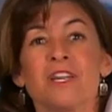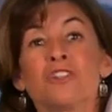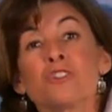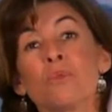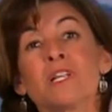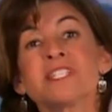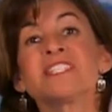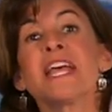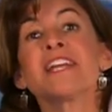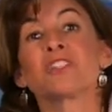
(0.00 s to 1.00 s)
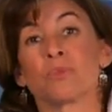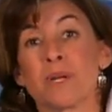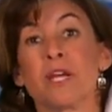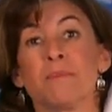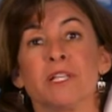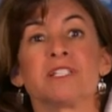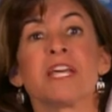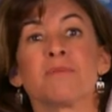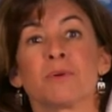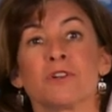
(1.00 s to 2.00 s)
So what does it take to
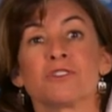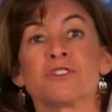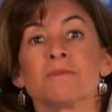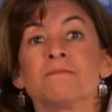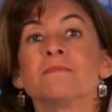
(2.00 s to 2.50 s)
rehabilitate birds?